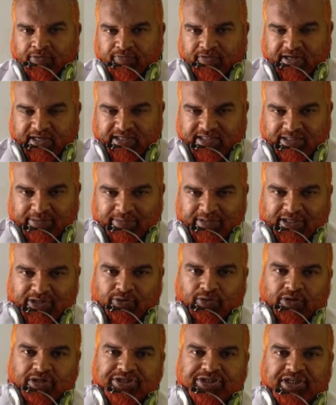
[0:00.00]
For example, in
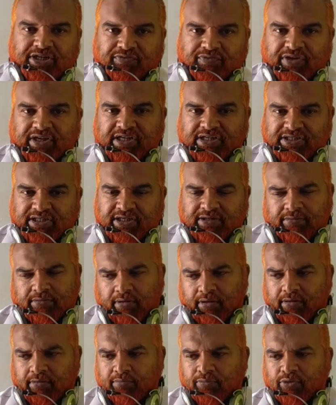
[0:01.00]
Holstein,
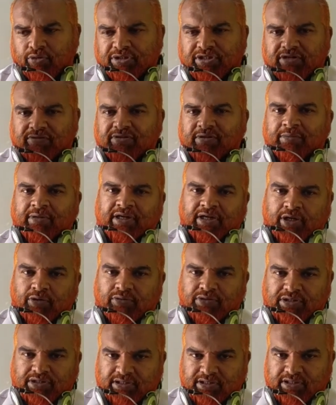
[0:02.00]
Friesian, most of them are
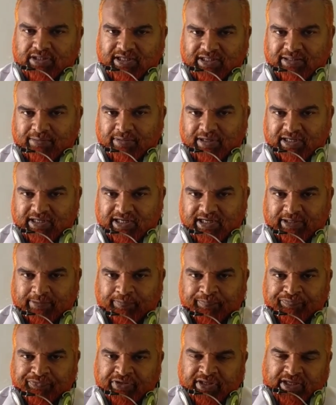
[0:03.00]
cows in the
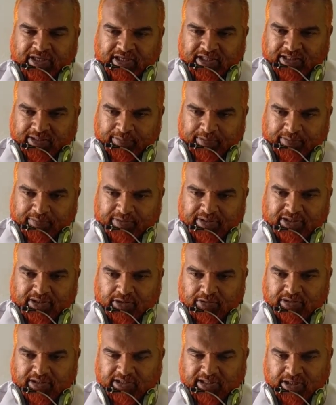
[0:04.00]
market, in the people's
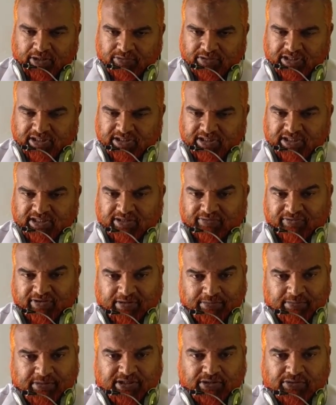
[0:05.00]
in the houses, in the
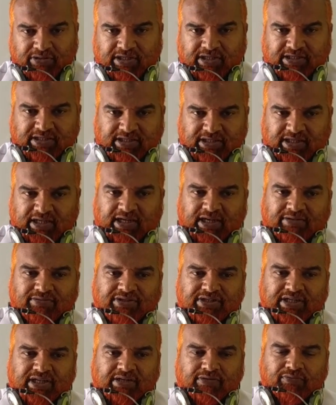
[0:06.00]
farmers' houses, in the
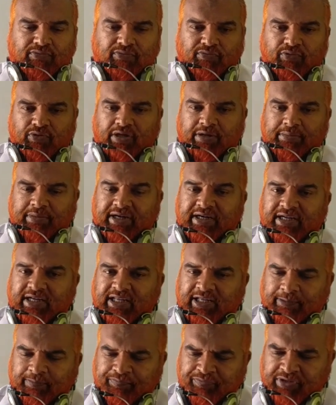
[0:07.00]
livestock who are
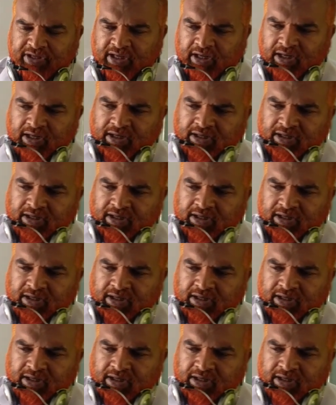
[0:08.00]
maintaining.